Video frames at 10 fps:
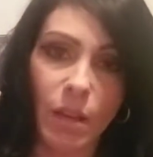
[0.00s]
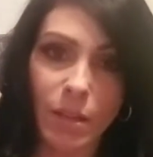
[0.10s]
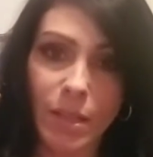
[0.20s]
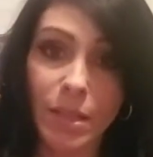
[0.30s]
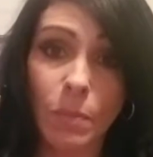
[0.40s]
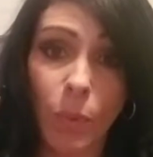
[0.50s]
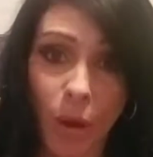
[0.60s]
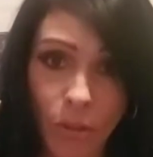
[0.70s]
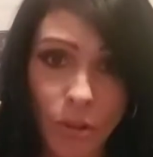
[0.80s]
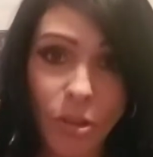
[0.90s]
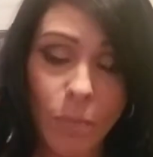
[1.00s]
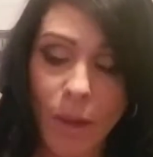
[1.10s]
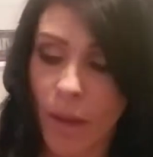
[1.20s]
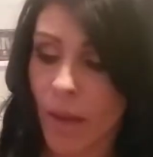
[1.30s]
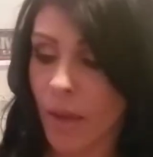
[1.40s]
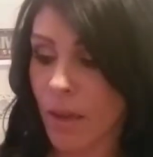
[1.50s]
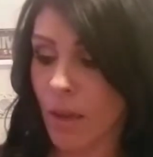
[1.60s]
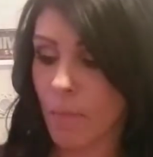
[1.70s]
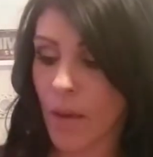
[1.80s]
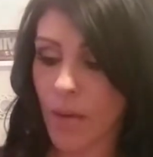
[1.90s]
is bothered by
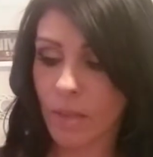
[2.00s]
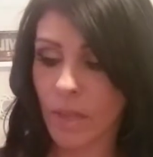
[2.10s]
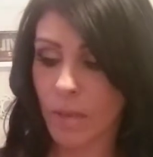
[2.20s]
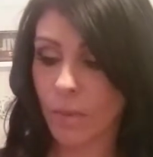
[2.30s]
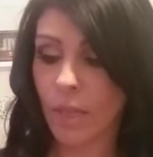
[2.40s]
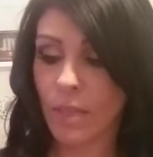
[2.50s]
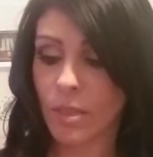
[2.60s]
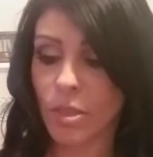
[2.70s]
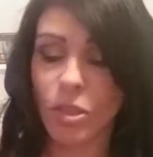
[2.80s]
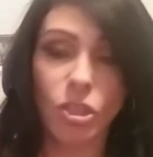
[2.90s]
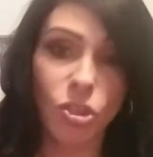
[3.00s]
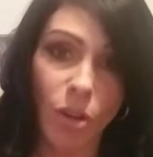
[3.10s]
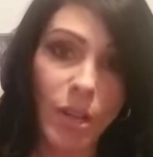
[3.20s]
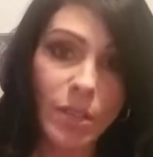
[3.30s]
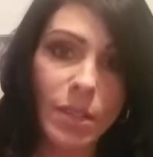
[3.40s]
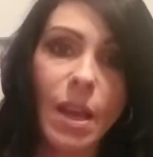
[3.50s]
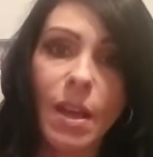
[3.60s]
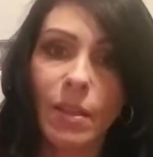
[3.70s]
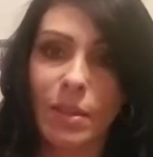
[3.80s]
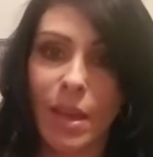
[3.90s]
a bag that begins to distress,
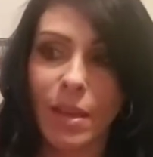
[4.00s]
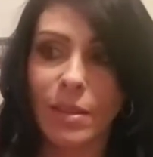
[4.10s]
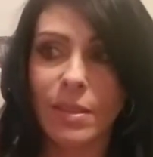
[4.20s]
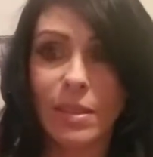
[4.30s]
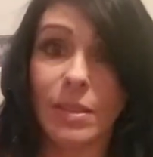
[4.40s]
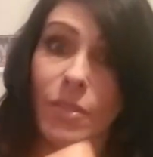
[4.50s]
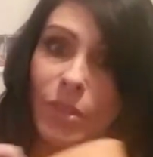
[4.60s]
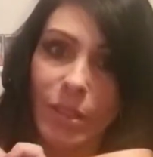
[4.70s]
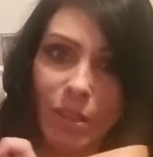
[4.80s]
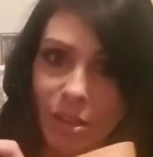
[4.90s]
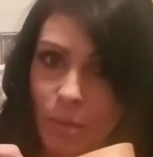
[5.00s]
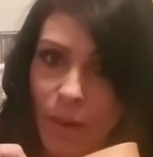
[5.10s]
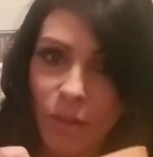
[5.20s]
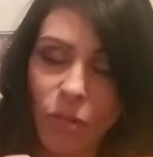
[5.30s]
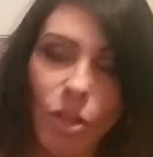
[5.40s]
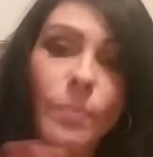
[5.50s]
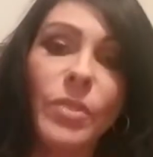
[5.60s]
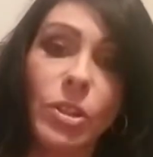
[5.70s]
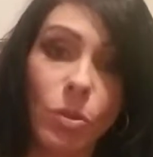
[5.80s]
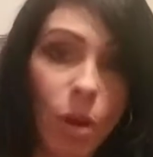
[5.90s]
then this is definitely not the bag for you.
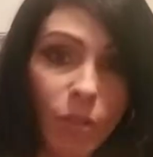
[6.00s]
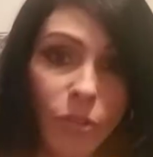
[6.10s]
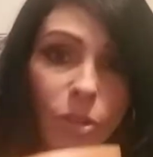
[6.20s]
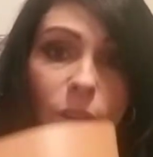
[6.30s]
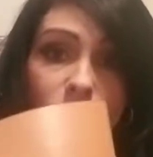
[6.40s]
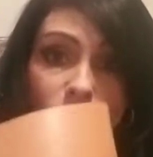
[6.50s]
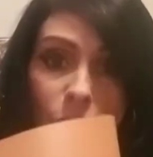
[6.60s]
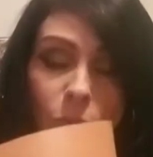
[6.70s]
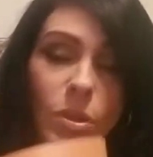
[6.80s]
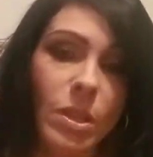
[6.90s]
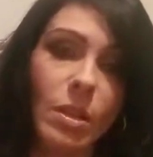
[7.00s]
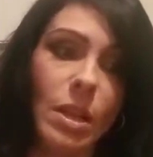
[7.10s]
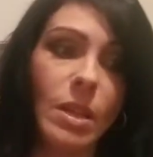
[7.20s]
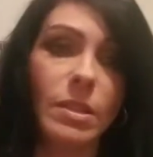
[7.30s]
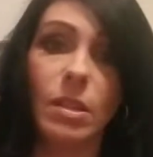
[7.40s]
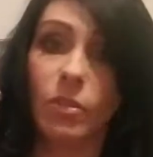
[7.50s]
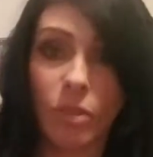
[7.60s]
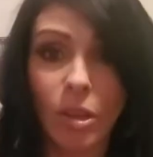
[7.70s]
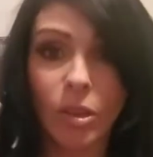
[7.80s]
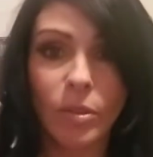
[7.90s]
They do offer a tote in a
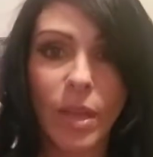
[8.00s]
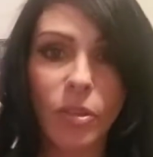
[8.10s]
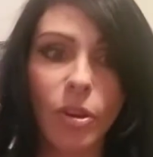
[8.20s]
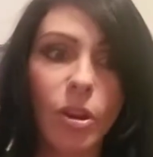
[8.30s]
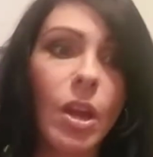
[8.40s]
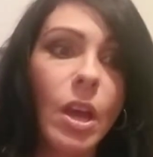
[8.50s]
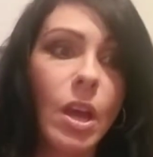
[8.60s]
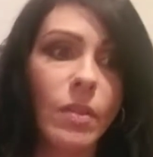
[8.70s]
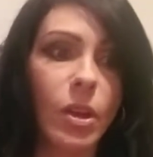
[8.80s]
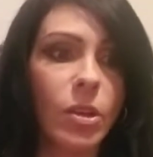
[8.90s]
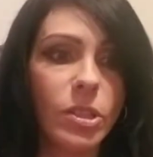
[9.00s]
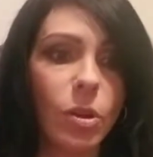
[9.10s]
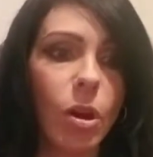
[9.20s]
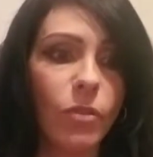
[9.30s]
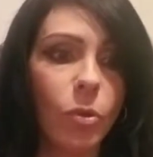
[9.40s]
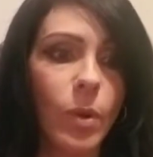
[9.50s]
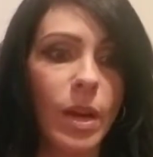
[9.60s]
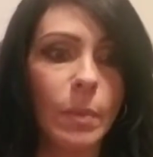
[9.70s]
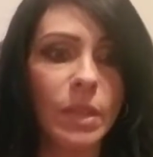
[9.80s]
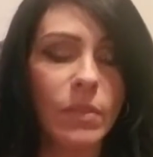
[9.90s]
Saffiano leather. They also offer one,
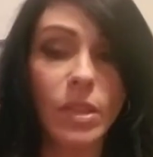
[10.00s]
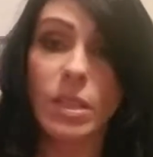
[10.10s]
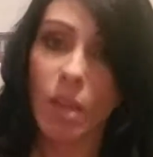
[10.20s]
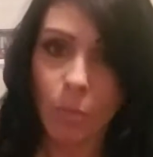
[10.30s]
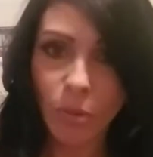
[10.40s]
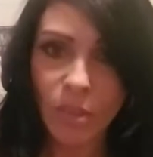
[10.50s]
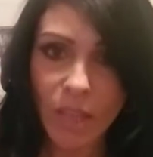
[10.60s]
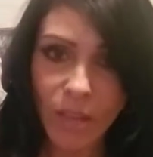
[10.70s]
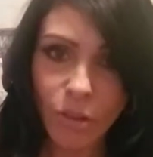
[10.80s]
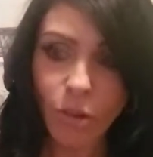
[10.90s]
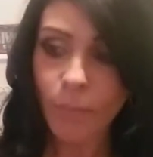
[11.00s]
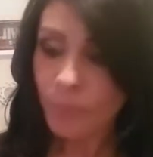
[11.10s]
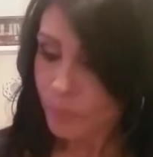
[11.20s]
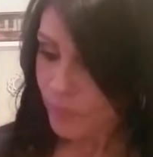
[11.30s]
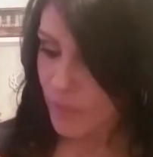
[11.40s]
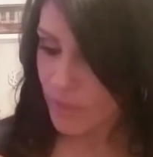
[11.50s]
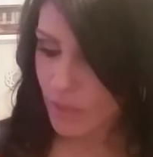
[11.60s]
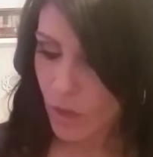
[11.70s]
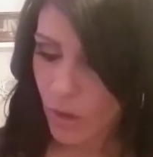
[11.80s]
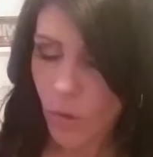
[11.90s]
I believe, in a tumbled leather.
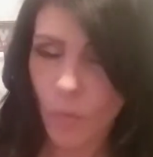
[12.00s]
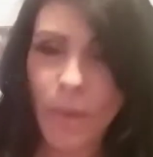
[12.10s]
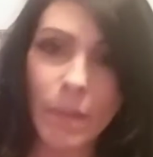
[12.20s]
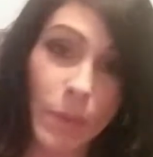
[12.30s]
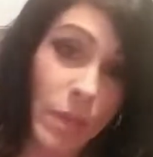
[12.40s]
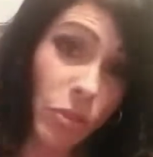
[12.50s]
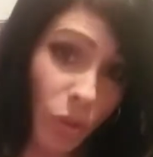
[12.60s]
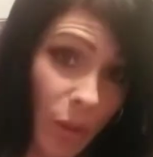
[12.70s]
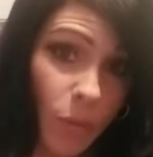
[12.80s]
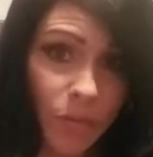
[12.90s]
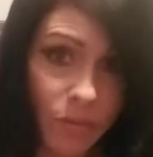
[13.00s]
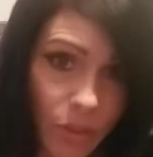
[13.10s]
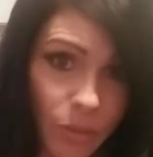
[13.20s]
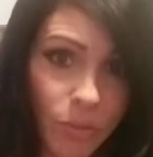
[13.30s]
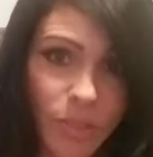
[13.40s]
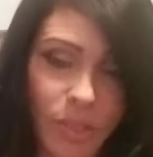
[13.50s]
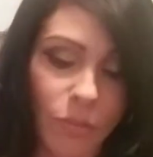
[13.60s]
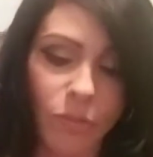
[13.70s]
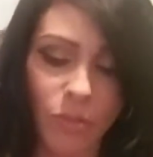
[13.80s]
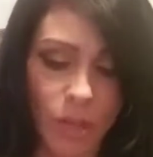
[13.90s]
So maybe try one of those if,
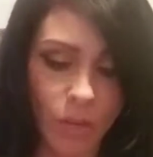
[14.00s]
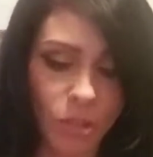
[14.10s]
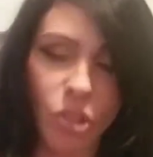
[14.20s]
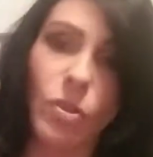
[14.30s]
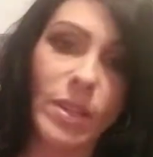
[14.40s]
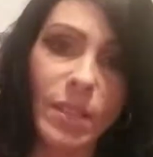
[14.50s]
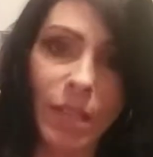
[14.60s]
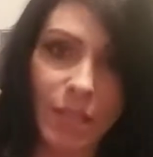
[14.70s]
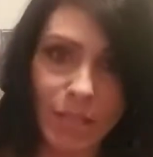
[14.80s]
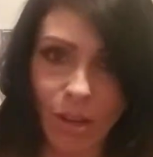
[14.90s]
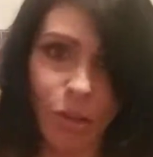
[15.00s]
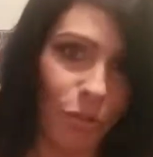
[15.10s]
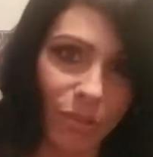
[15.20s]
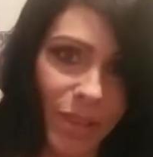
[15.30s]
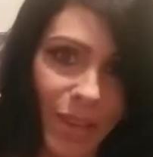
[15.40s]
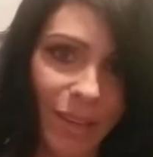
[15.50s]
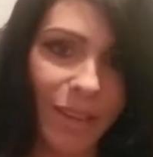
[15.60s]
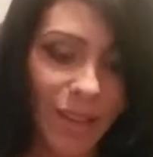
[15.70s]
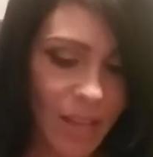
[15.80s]
you know, distressing is not your thing.